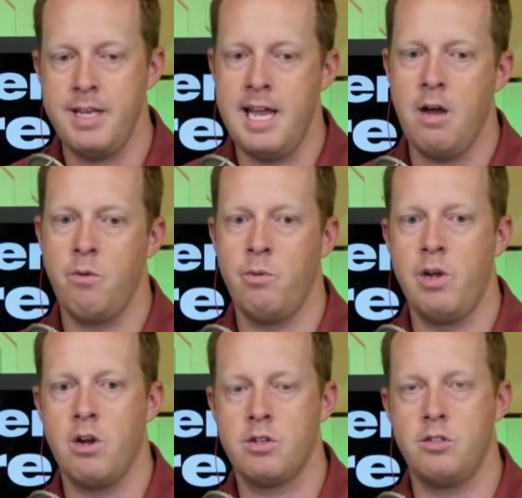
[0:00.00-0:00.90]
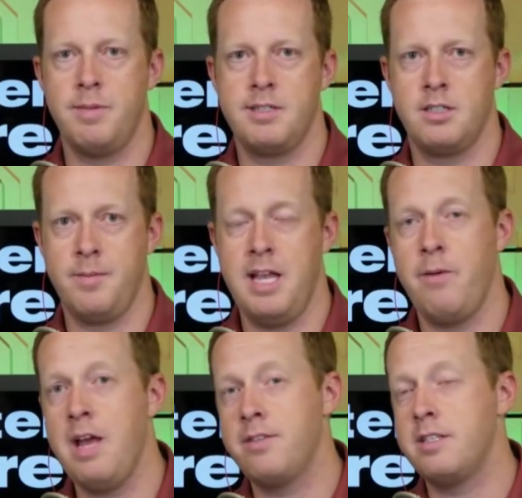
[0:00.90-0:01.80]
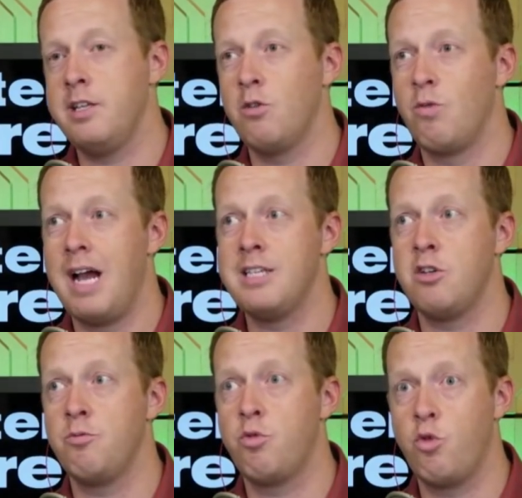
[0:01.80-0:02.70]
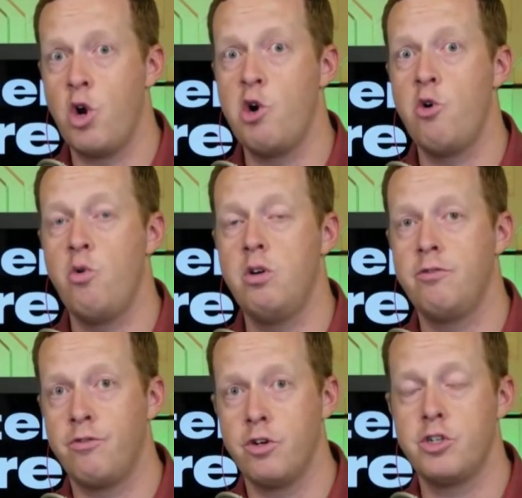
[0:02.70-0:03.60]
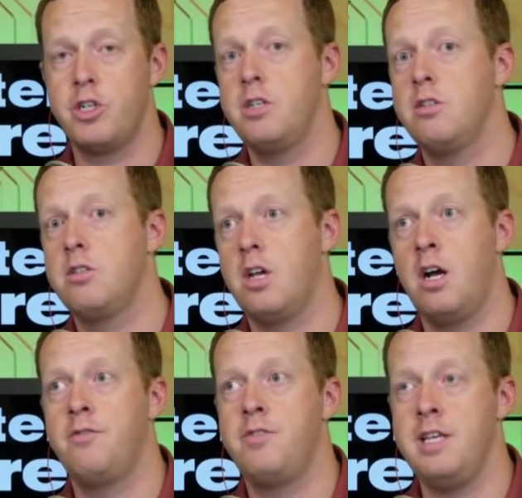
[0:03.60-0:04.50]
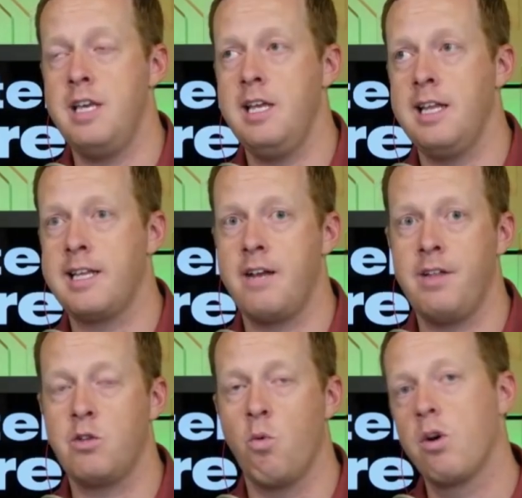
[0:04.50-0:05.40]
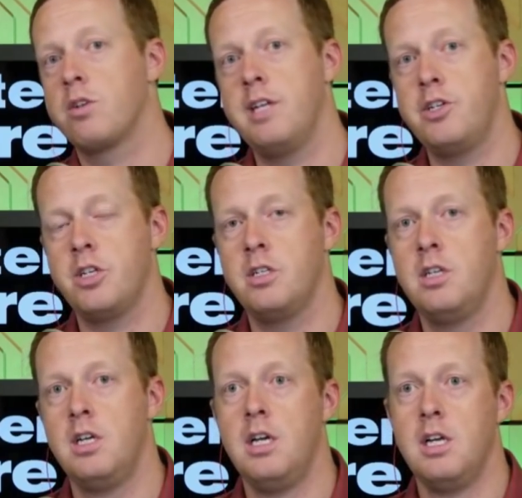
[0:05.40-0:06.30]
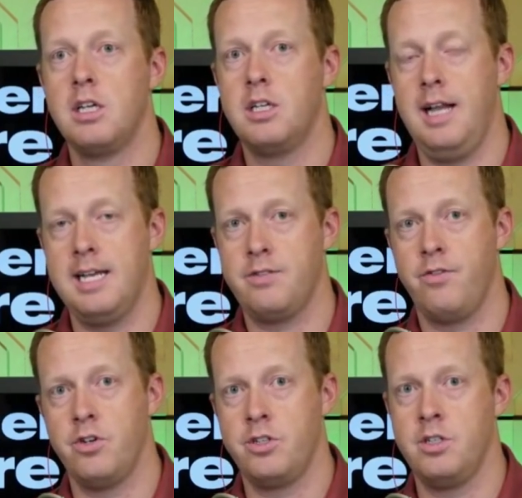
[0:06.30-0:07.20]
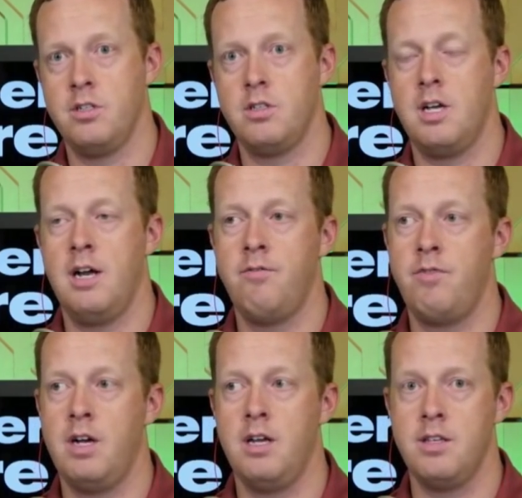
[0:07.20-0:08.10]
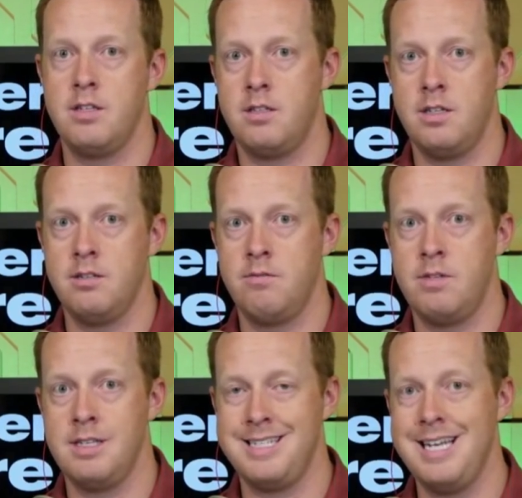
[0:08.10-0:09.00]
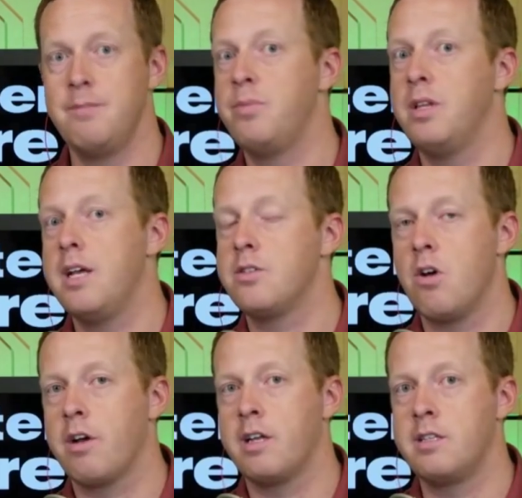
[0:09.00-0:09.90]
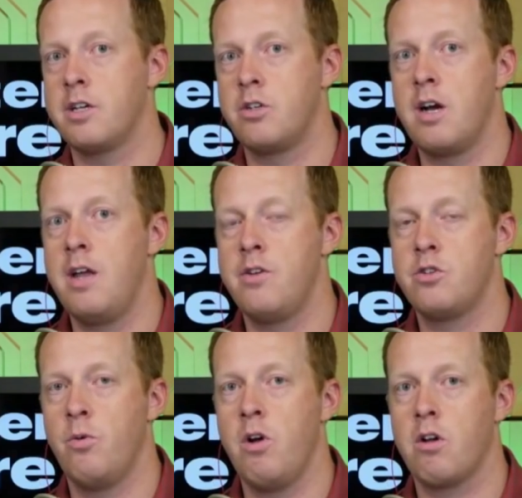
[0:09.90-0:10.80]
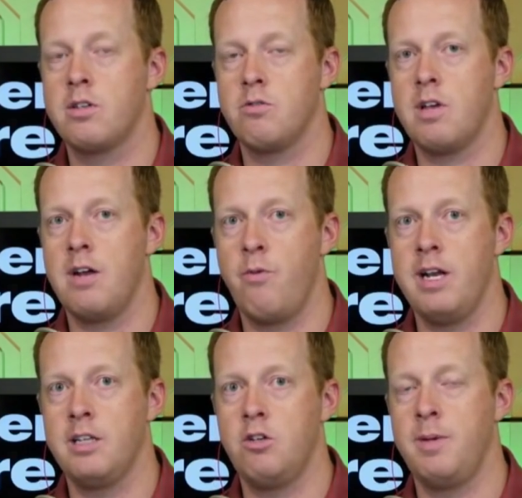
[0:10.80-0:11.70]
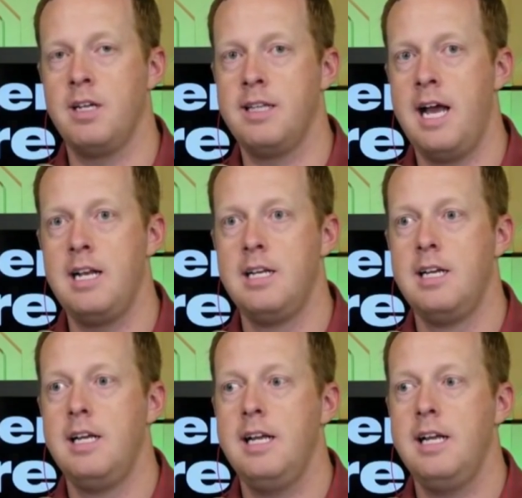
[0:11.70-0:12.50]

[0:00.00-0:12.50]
but yeah, we are still missing some of that. We haven't seen the Ryzen Pro versions of the mm-hmm. like kind of like the workstation class versions of uh, the, the, the Zen Plus architecture either. So we are still kind of waiting a little bit on that.